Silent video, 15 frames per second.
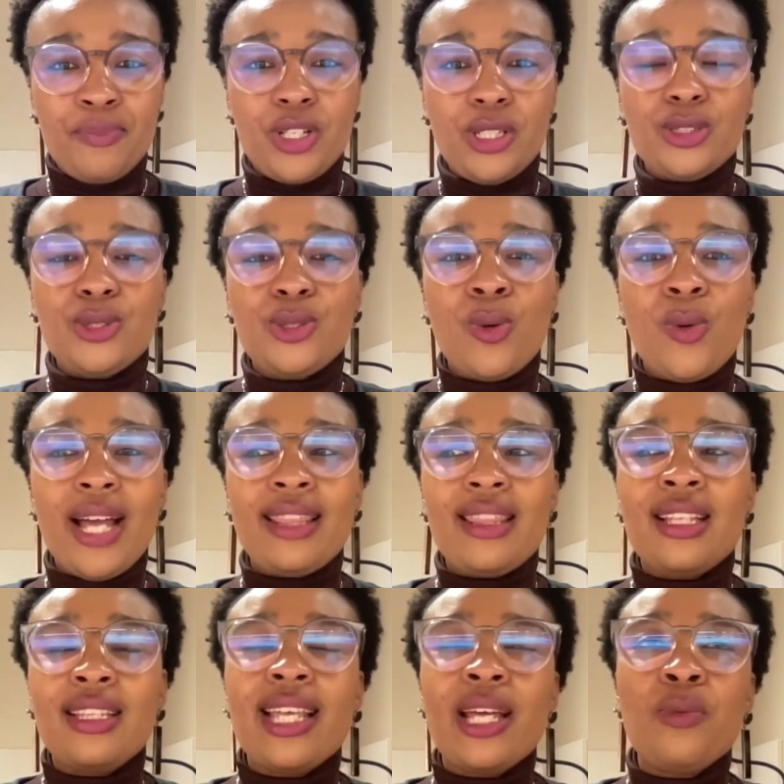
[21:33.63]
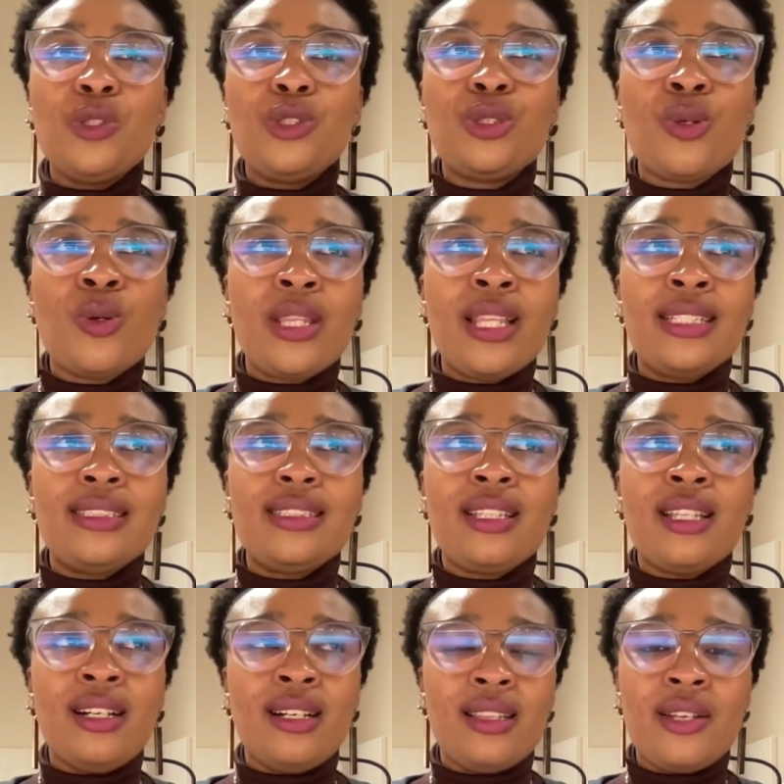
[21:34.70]
So I think that would show that
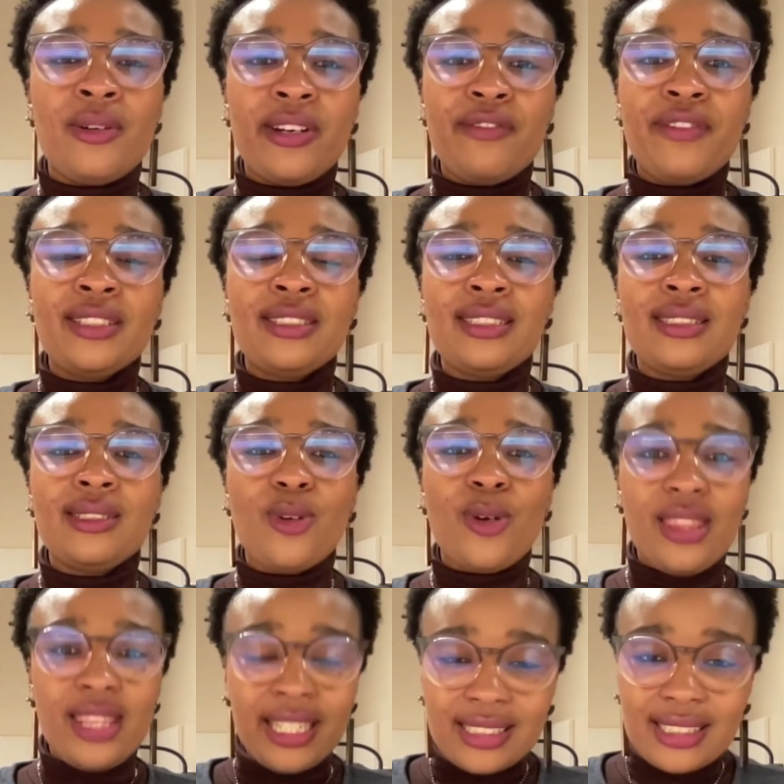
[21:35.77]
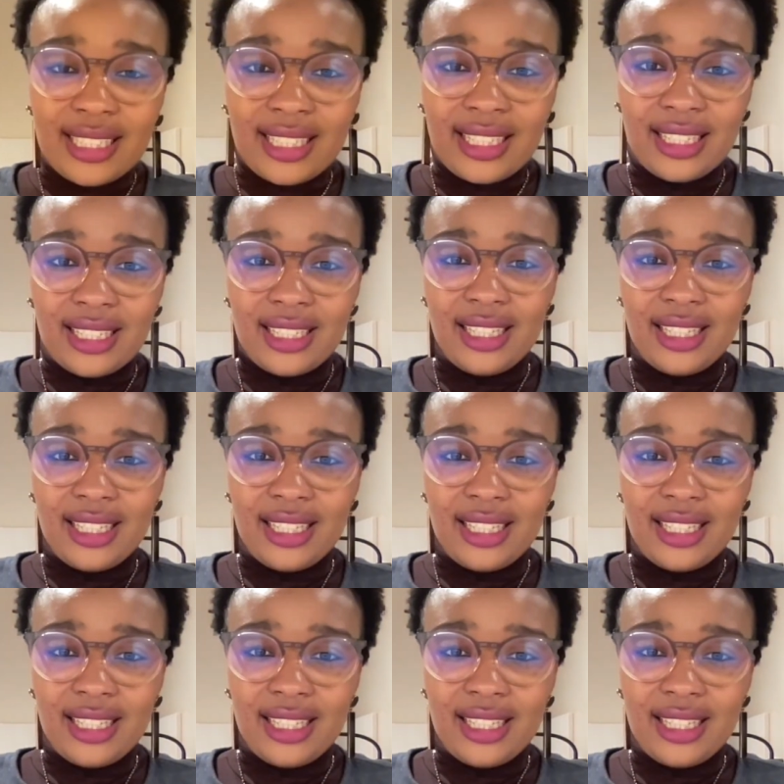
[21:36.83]
the reference is authentic.